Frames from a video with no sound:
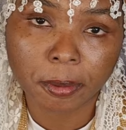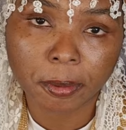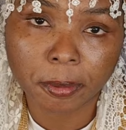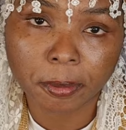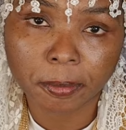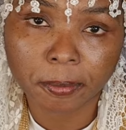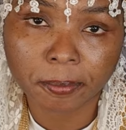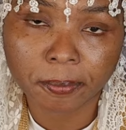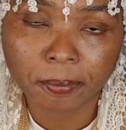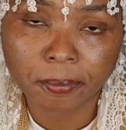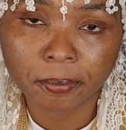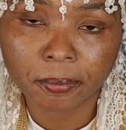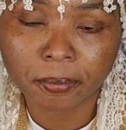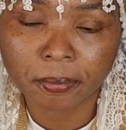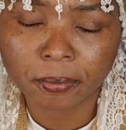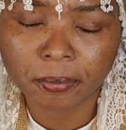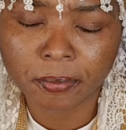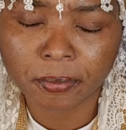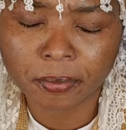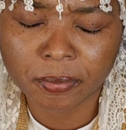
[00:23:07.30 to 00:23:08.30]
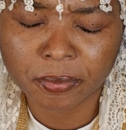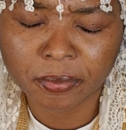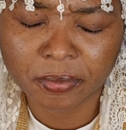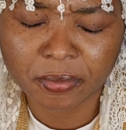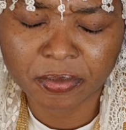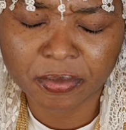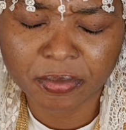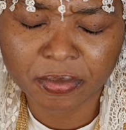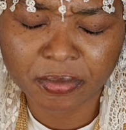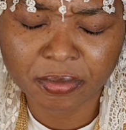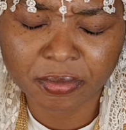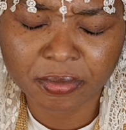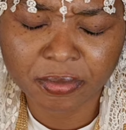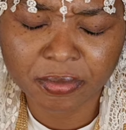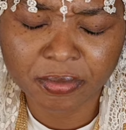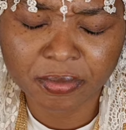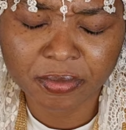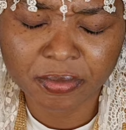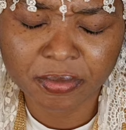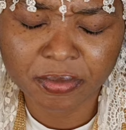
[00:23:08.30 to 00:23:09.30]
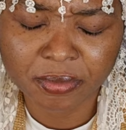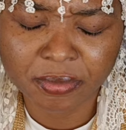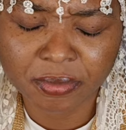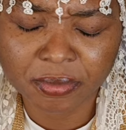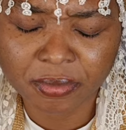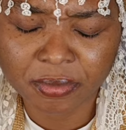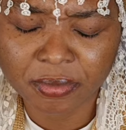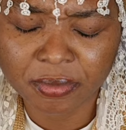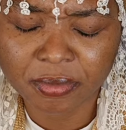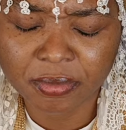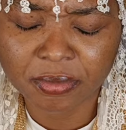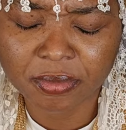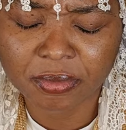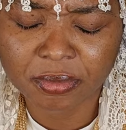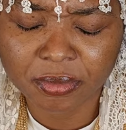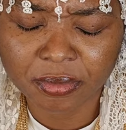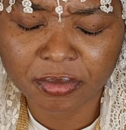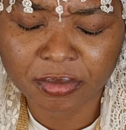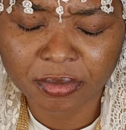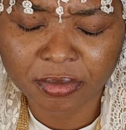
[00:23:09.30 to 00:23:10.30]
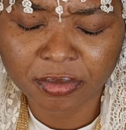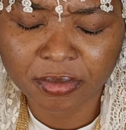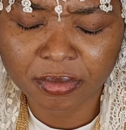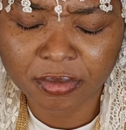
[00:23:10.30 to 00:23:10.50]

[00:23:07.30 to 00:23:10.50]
No one is speaking in this clip.